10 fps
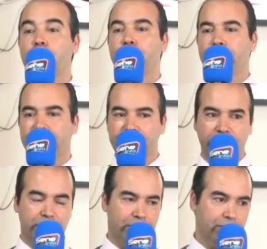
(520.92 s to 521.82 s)
period,
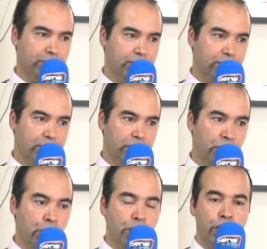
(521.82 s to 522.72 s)

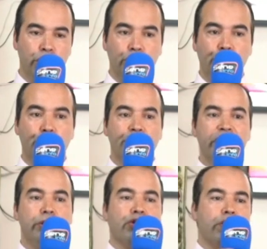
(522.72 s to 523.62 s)

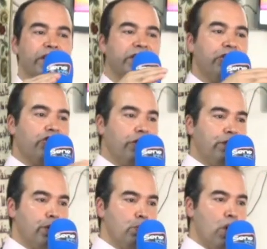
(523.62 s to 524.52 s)
during the transition
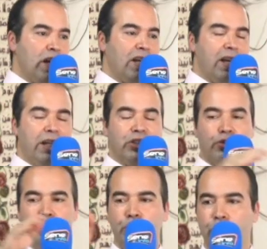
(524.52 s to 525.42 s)
from one
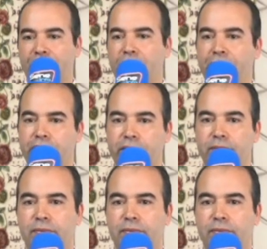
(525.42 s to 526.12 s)
classroom to another,